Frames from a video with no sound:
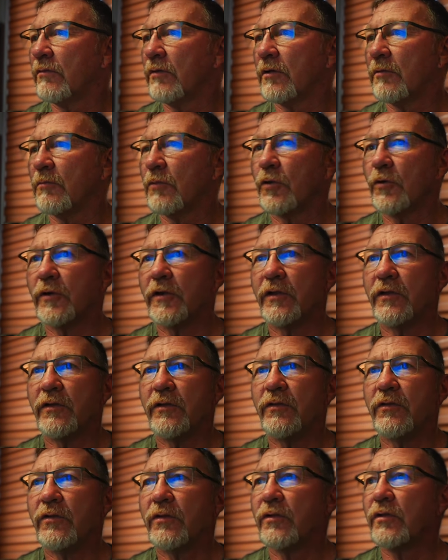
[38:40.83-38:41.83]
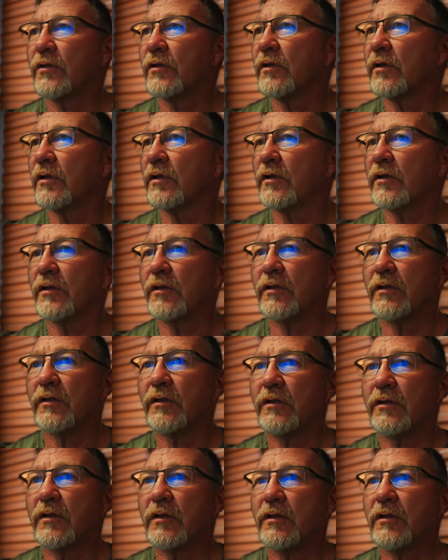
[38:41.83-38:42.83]
Rent mortgage.
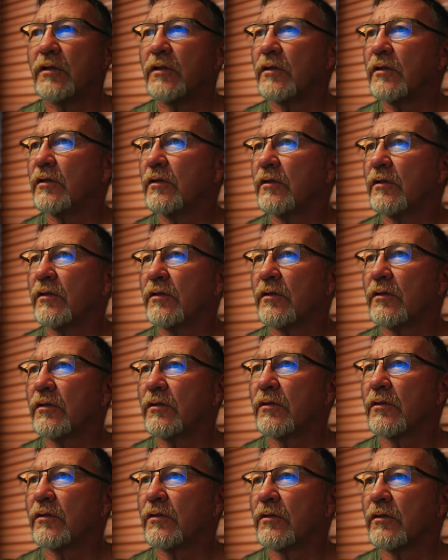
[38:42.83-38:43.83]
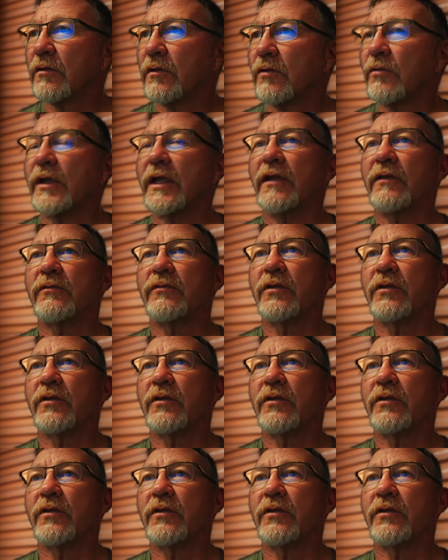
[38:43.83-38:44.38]
Uh, duh. Okay,